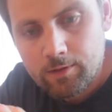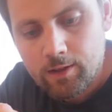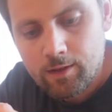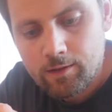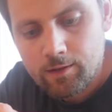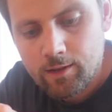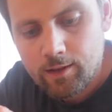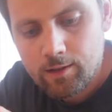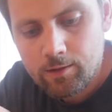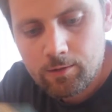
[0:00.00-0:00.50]

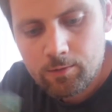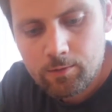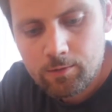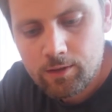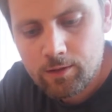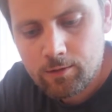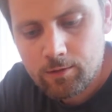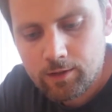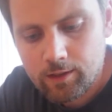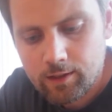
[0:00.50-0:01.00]
And then
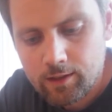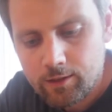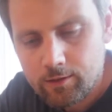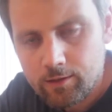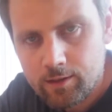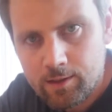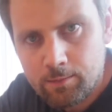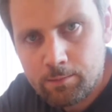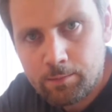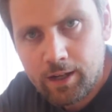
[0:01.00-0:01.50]
we look here,
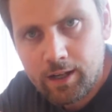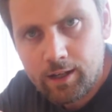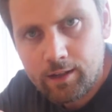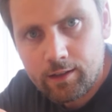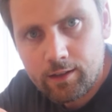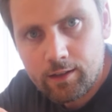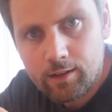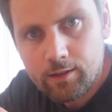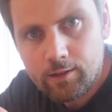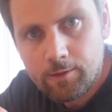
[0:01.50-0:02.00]
it's a
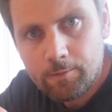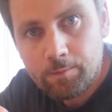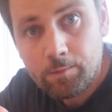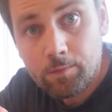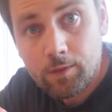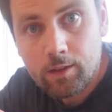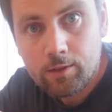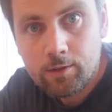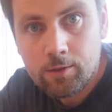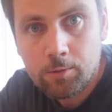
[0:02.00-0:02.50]
bank.
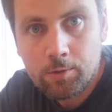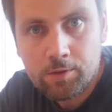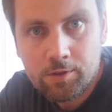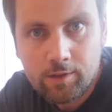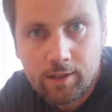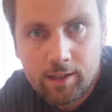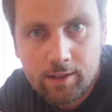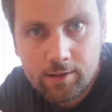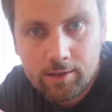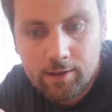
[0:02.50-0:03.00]
So, what's
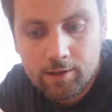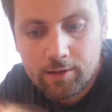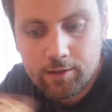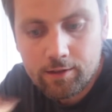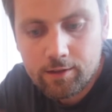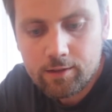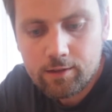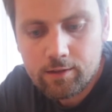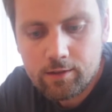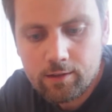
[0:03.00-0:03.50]
the next
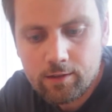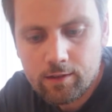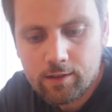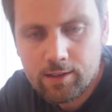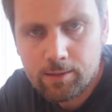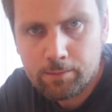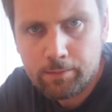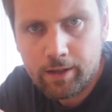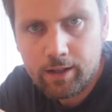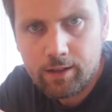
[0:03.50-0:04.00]
card?
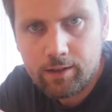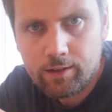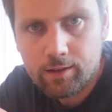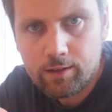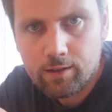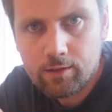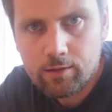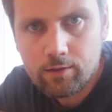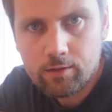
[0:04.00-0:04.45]
It's a bank.